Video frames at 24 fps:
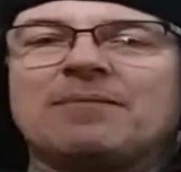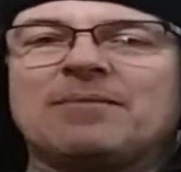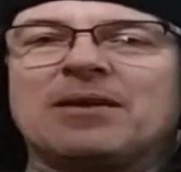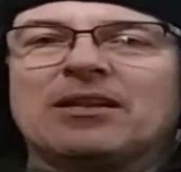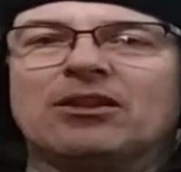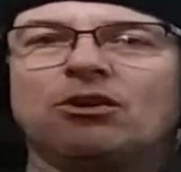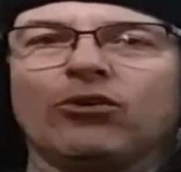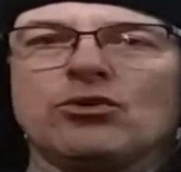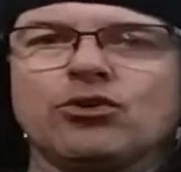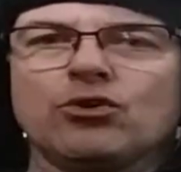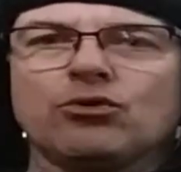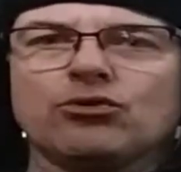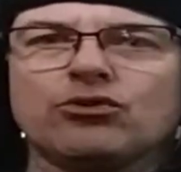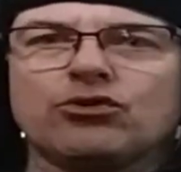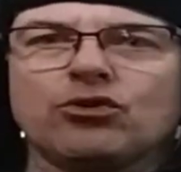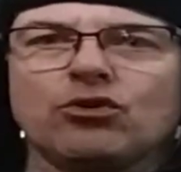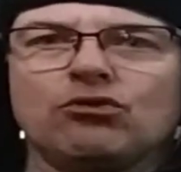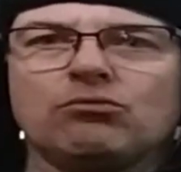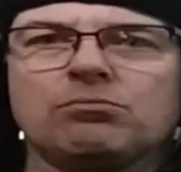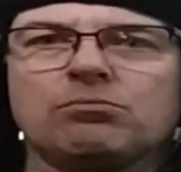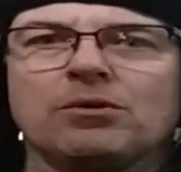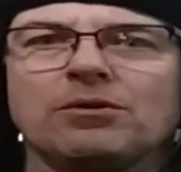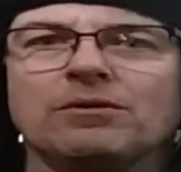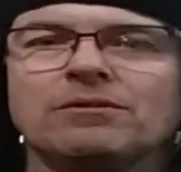Hello,
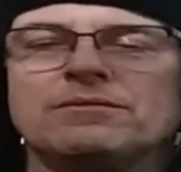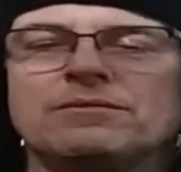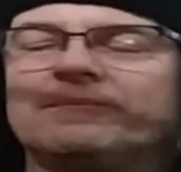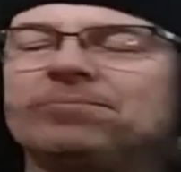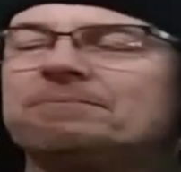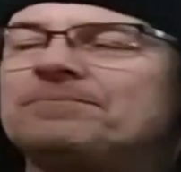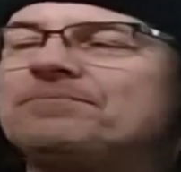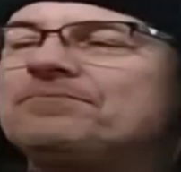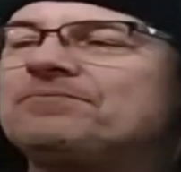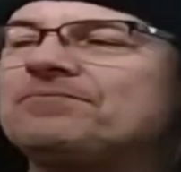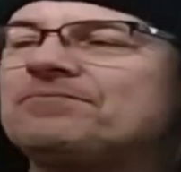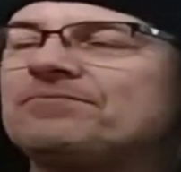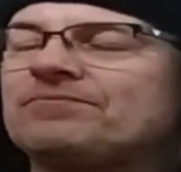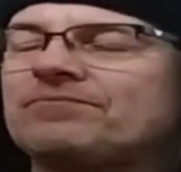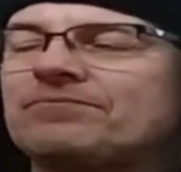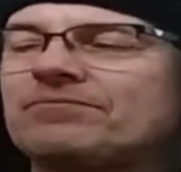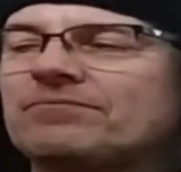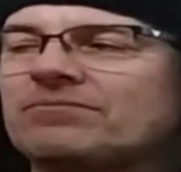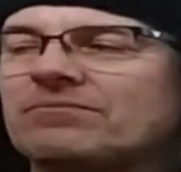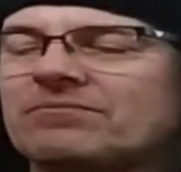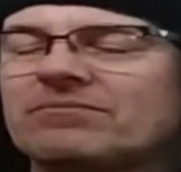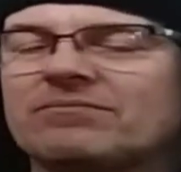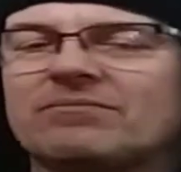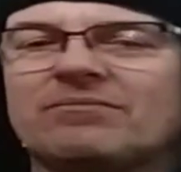YouTube.
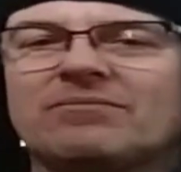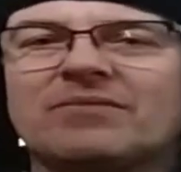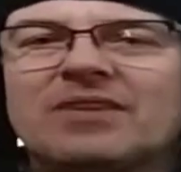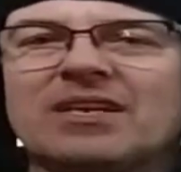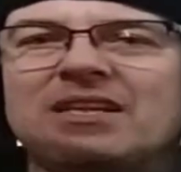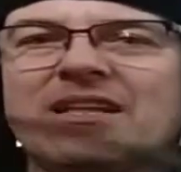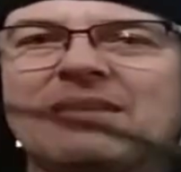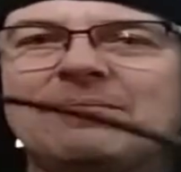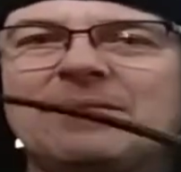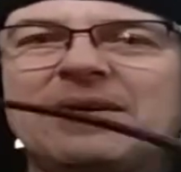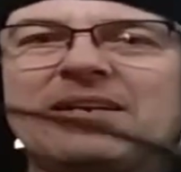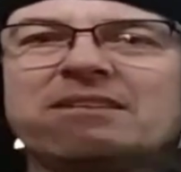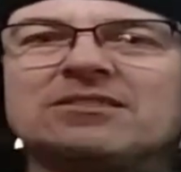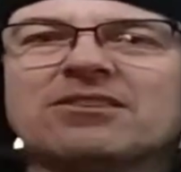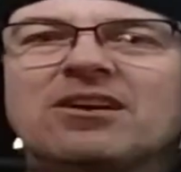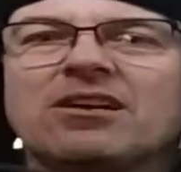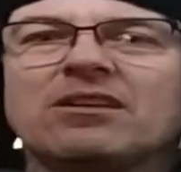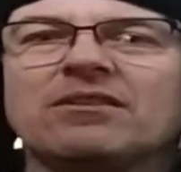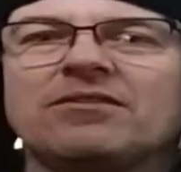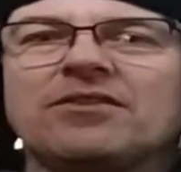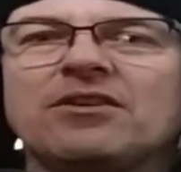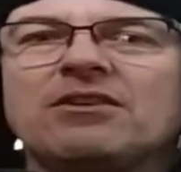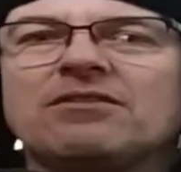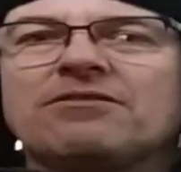That means all
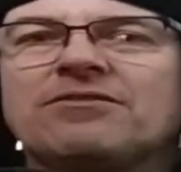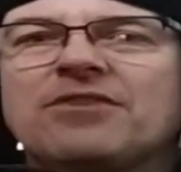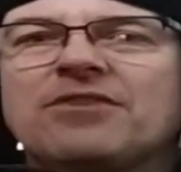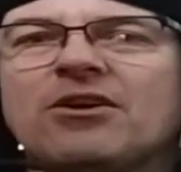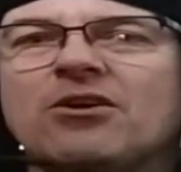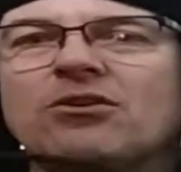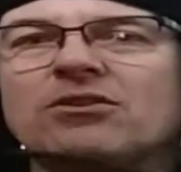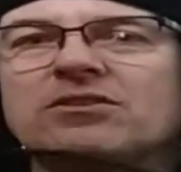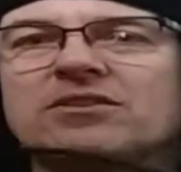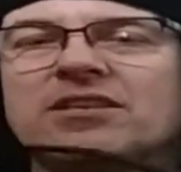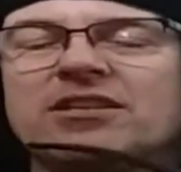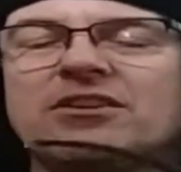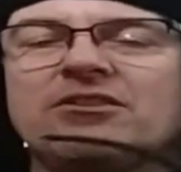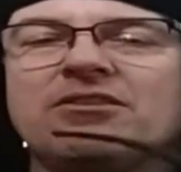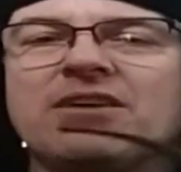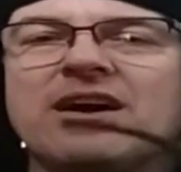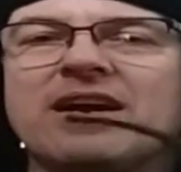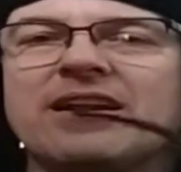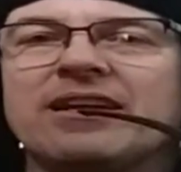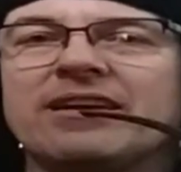of you folks in the United